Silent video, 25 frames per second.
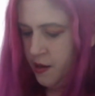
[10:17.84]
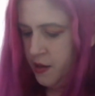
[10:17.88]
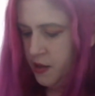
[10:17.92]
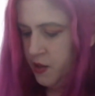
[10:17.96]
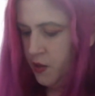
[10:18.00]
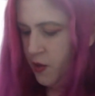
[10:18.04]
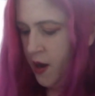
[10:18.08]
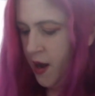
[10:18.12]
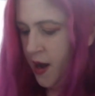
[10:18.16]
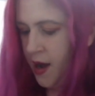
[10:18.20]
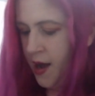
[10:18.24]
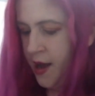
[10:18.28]

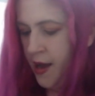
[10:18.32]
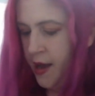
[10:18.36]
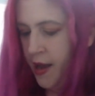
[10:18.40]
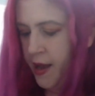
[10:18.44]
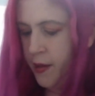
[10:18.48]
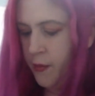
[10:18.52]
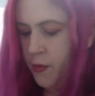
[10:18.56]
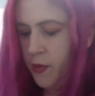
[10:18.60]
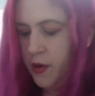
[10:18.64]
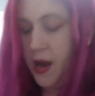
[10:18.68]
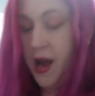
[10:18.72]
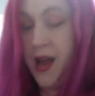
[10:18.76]
So
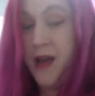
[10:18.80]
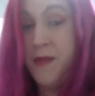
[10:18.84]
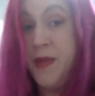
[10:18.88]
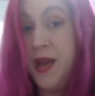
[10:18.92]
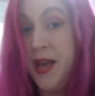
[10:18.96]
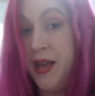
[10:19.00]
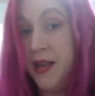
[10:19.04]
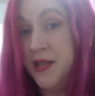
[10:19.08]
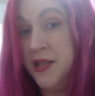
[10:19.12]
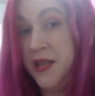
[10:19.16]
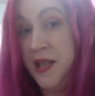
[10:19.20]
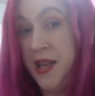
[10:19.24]
I, when I
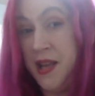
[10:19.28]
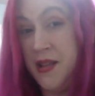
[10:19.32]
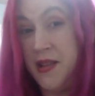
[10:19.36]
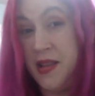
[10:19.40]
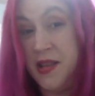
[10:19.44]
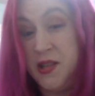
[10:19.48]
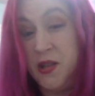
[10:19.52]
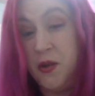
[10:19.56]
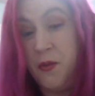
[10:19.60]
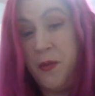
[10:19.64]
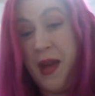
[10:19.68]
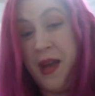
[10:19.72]
make tea,
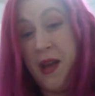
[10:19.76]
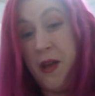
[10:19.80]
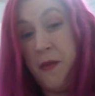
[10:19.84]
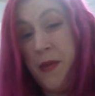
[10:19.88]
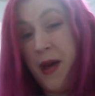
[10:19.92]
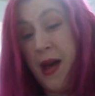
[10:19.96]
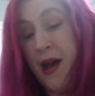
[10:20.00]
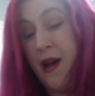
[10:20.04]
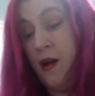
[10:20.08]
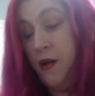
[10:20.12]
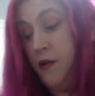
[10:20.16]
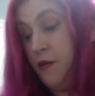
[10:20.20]
this will make
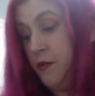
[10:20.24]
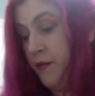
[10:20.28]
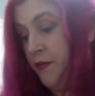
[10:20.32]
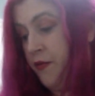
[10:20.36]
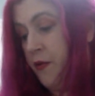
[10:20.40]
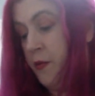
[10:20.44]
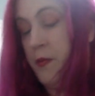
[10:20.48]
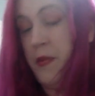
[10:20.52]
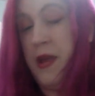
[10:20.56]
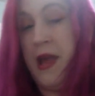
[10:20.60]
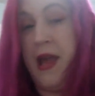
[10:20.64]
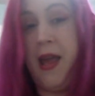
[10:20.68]
about,
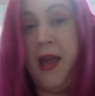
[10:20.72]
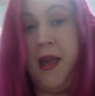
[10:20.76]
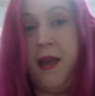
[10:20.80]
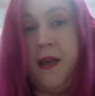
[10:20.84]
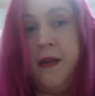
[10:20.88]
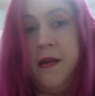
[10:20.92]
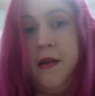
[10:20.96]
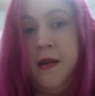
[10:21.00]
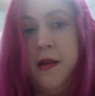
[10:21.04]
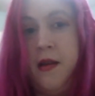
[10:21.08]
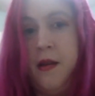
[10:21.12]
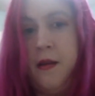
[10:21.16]
for
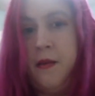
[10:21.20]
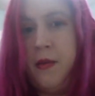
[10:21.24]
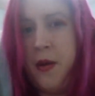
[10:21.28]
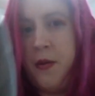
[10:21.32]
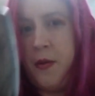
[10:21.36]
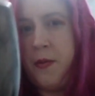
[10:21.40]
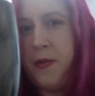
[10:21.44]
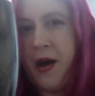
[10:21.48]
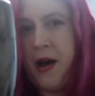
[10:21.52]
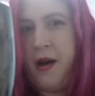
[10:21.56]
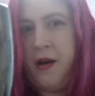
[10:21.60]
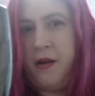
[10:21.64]
me,
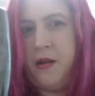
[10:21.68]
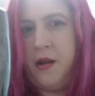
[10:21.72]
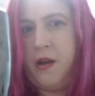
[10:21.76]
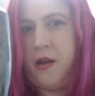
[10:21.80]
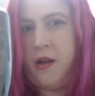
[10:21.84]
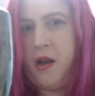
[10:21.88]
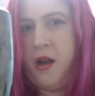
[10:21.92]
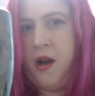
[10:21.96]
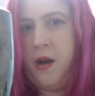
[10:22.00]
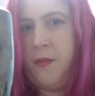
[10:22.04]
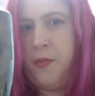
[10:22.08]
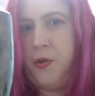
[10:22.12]
maybe about
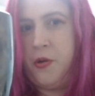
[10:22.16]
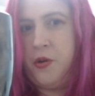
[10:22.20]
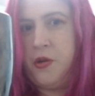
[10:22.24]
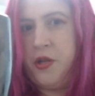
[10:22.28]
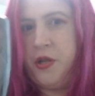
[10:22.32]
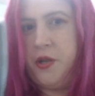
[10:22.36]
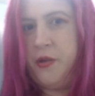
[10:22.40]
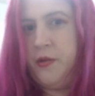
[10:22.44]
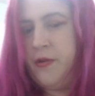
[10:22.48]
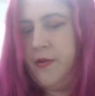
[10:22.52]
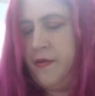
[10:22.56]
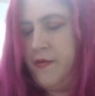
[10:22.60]
a cup or
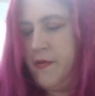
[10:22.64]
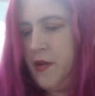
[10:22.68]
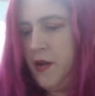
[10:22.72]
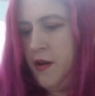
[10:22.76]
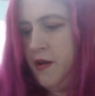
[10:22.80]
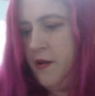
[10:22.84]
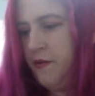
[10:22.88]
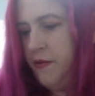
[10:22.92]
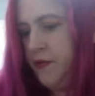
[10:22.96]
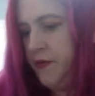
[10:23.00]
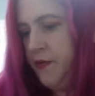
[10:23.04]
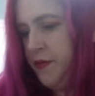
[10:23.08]
two
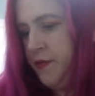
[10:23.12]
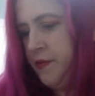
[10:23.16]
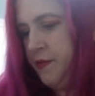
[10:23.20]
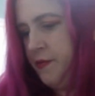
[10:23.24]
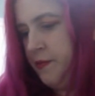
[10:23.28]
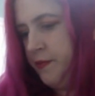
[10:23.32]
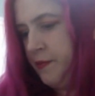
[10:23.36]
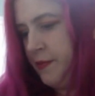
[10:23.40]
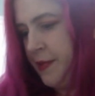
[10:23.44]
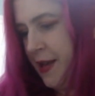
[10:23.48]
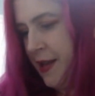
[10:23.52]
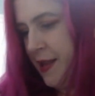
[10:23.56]
of, of
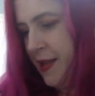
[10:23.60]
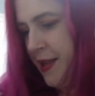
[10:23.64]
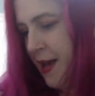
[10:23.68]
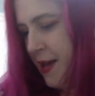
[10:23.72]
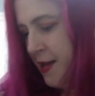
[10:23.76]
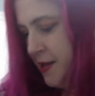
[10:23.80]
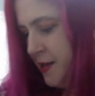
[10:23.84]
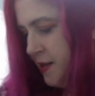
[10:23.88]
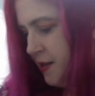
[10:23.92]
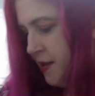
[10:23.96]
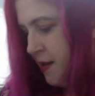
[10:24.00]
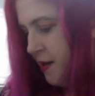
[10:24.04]
like
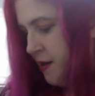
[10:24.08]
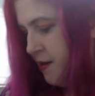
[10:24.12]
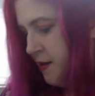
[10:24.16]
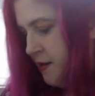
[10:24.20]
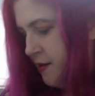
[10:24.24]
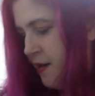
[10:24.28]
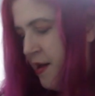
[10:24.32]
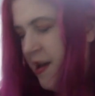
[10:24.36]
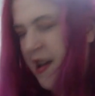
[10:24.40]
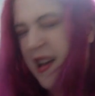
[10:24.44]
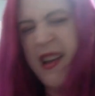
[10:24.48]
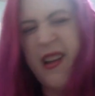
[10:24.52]
that
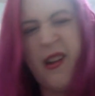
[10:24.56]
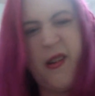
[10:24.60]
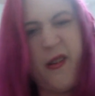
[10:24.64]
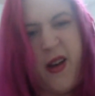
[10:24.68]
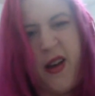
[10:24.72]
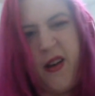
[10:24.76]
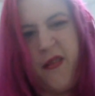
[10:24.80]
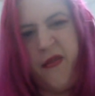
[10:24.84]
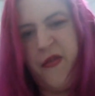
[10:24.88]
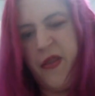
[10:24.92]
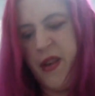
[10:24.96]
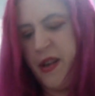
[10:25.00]
size. I
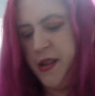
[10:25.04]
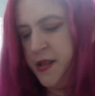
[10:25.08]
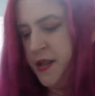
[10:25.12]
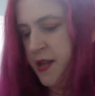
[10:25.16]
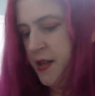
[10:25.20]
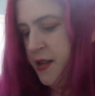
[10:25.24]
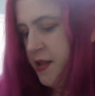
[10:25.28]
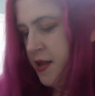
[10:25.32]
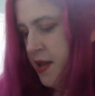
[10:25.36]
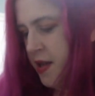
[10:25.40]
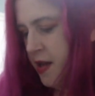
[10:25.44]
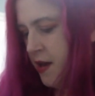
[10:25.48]
don't have
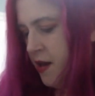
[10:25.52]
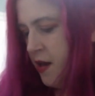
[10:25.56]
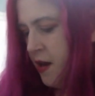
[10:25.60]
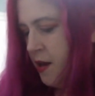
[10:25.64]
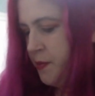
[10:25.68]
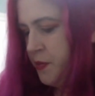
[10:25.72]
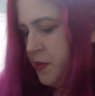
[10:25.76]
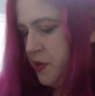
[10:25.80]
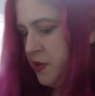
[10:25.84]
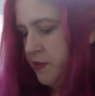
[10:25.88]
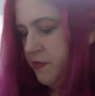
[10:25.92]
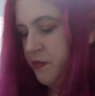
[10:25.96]
fancy
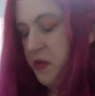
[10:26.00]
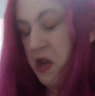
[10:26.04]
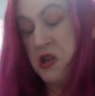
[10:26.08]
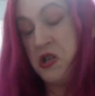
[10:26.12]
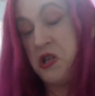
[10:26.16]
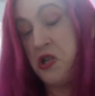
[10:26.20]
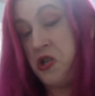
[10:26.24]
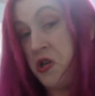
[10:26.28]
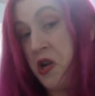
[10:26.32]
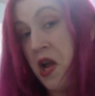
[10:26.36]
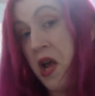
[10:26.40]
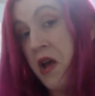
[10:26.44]
teacups.
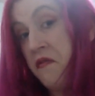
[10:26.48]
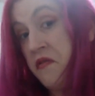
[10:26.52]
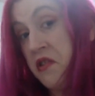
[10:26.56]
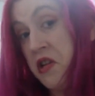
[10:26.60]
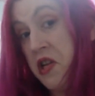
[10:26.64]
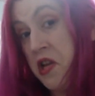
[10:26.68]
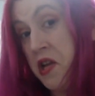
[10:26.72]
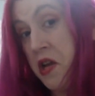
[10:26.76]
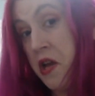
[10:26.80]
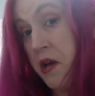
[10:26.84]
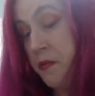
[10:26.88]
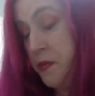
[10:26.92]
Should have
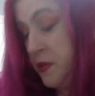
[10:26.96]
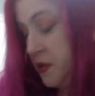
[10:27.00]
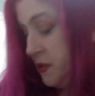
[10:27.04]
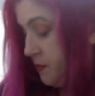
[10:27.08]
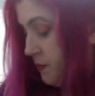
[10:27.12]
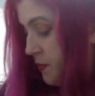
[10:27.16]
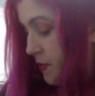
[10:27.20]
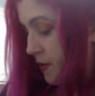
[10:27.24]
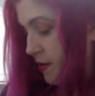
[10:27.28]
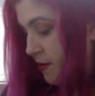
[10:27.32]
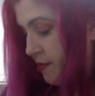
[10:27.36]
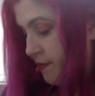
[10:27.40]

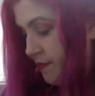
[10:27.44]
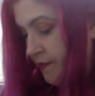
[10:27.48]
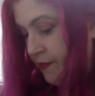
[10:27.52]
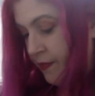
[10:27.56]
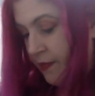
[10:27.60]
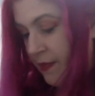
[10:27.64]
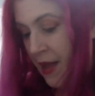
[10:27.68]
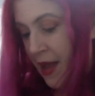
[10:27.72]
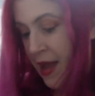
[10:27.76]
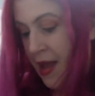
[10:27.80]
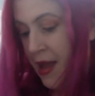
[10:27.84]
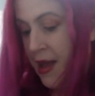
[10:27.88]
teacups, but
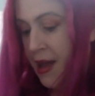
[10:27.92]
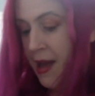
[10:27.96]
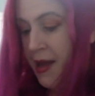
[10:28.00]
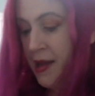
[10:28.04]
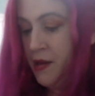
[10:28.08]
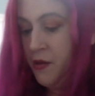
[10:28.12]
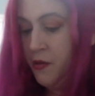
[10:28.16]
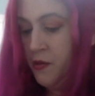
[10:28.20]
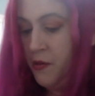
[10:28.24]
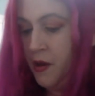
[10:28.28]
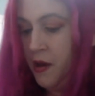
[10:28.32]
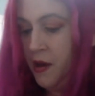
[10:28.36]

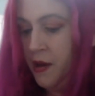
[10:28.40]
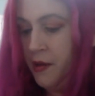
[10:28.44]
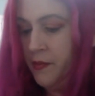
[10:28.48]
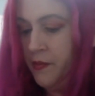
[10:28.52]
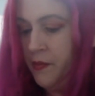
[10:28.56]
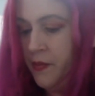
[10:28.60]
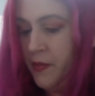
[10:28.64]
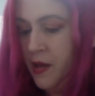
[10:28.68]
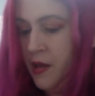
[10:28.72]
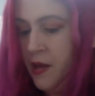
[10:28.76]
do not.